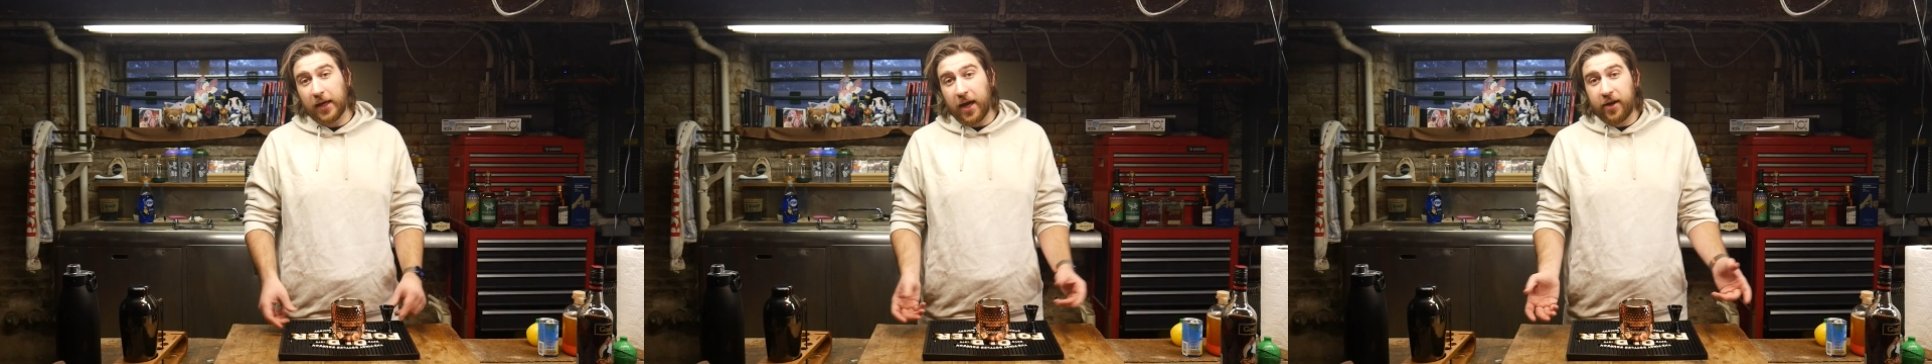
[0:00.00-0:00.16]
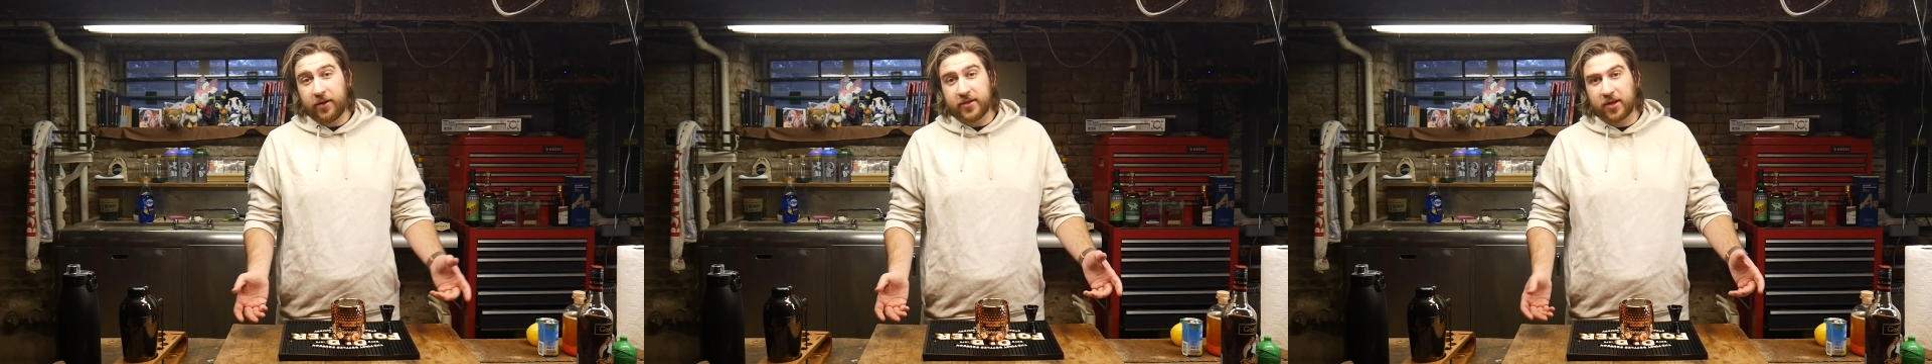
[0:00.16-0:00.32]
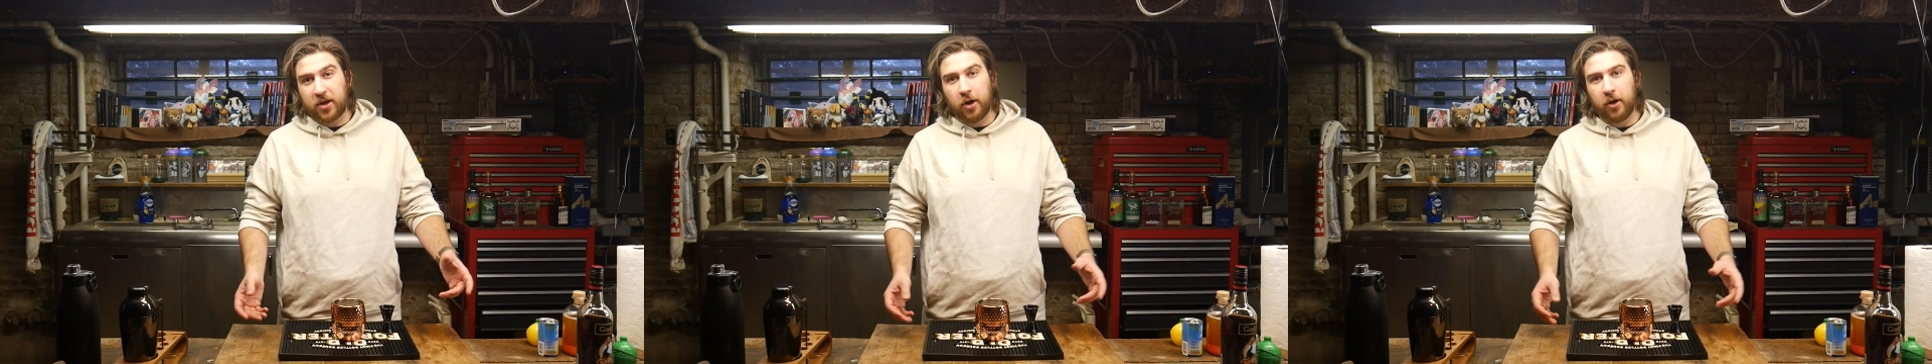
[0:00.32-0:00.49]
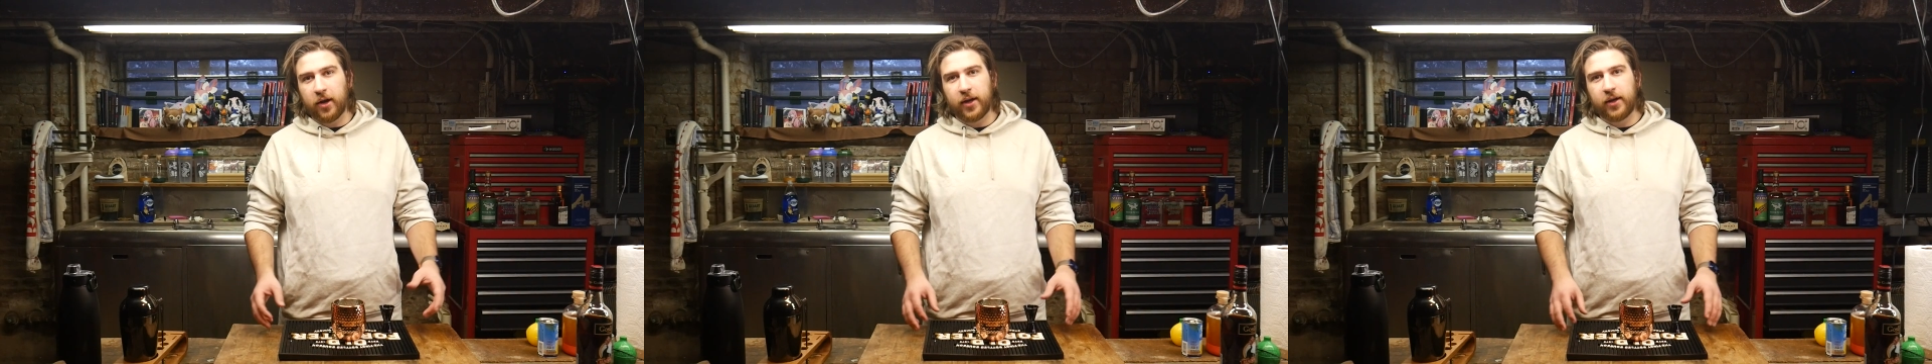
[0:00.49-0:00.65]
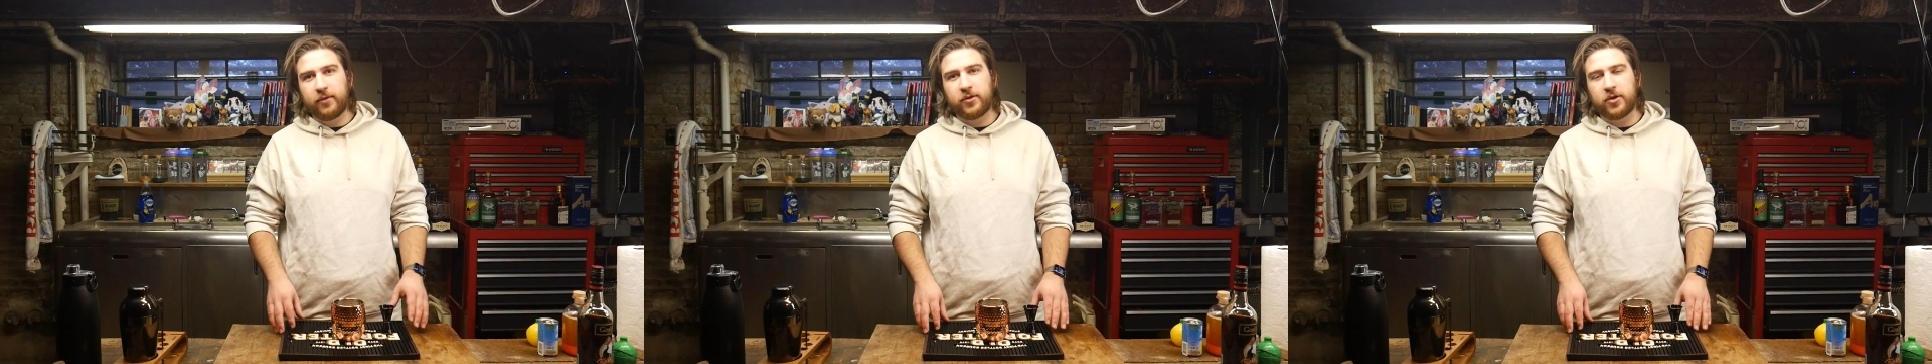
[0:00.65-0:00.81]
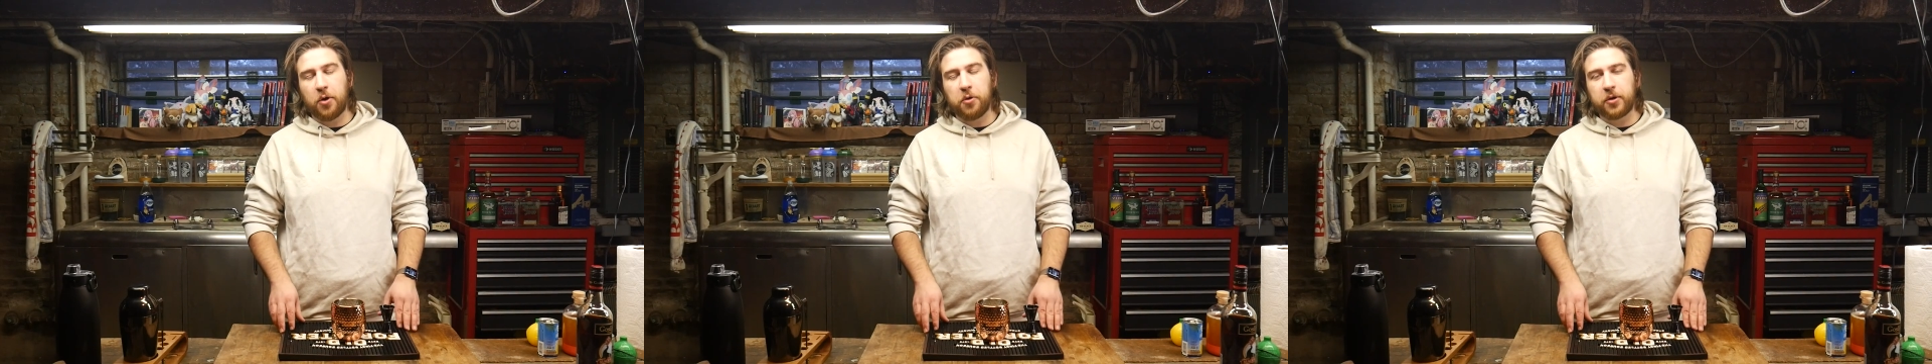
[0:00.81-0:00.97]
It's
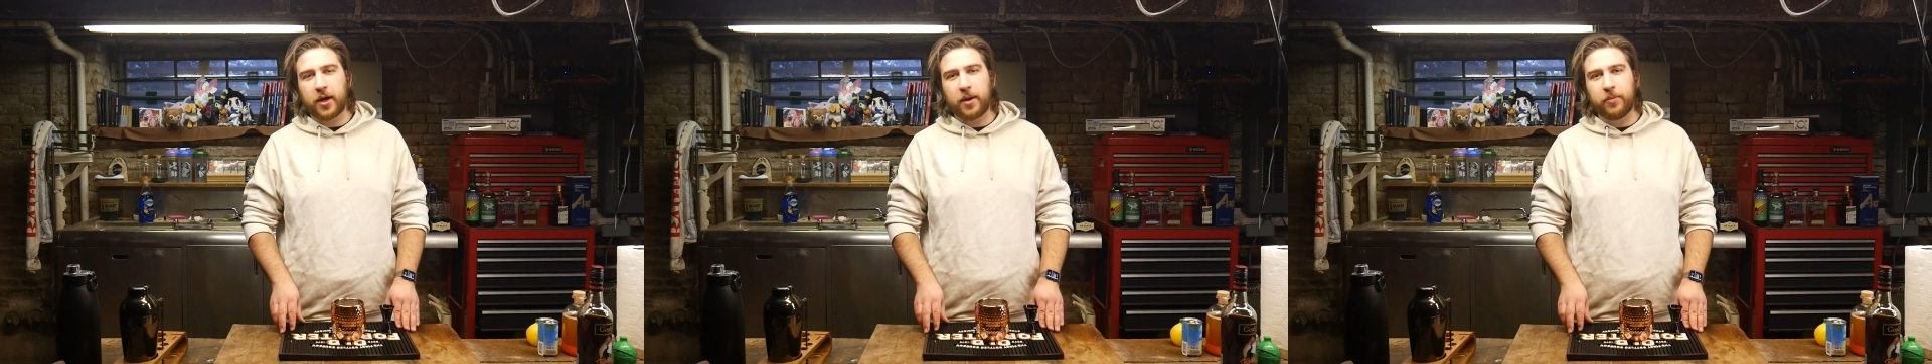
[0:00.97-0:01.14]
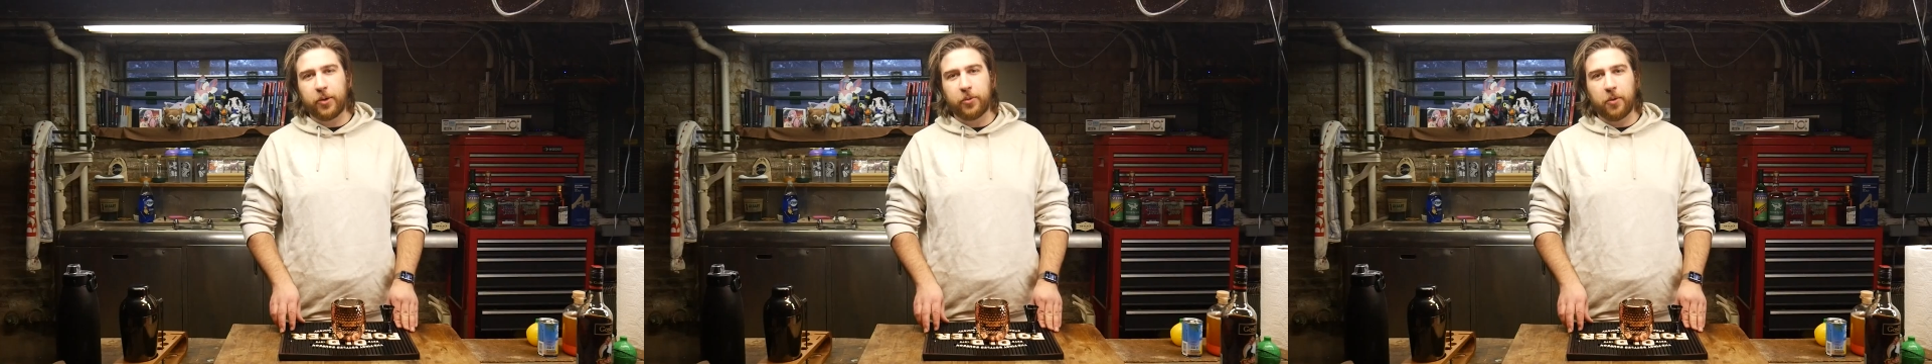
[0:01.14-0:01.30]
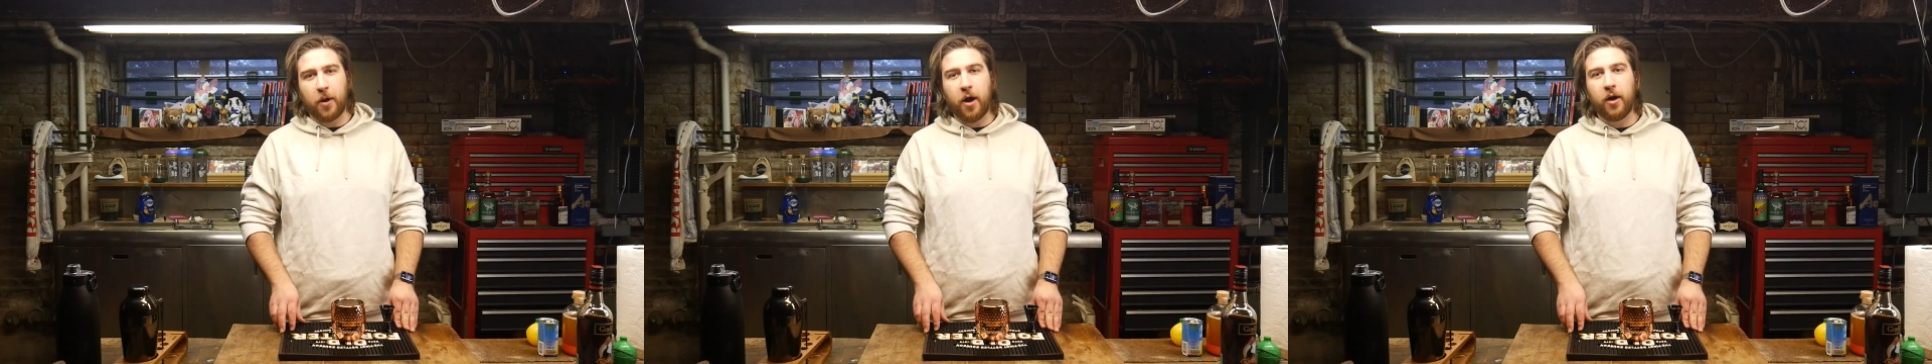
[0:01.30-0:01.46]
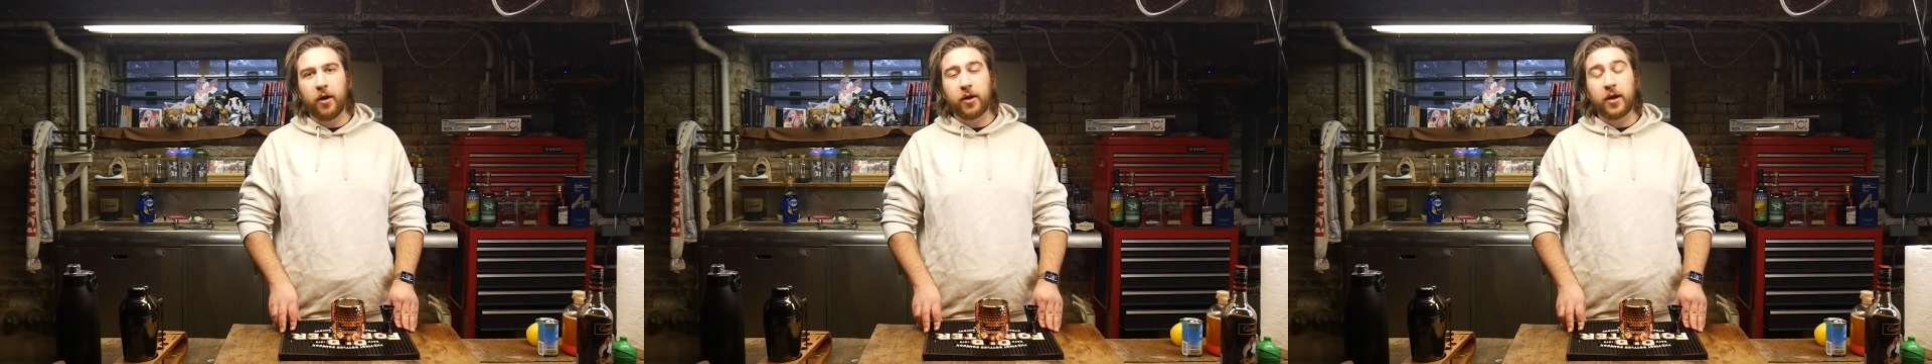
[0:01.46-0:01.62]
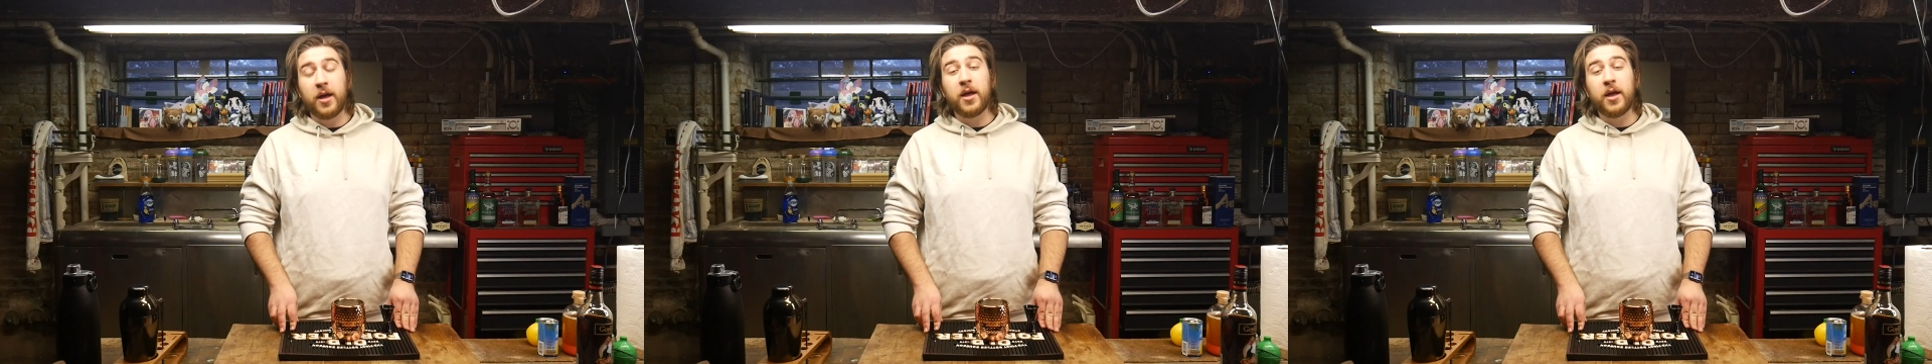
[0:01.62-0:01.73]
good, don't get me wrong,